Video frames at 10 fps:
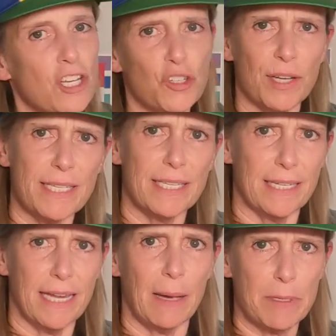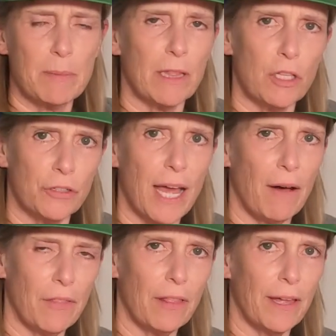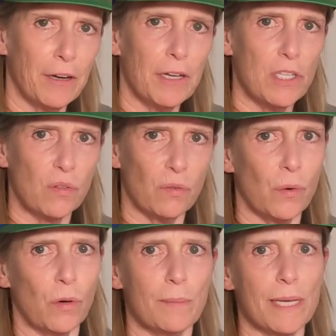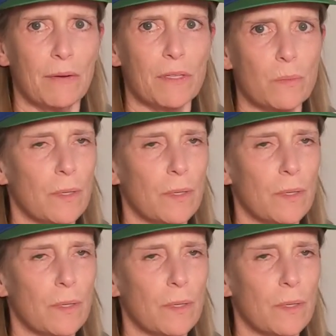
Tracing it helps me learn how the letter is formed, how it's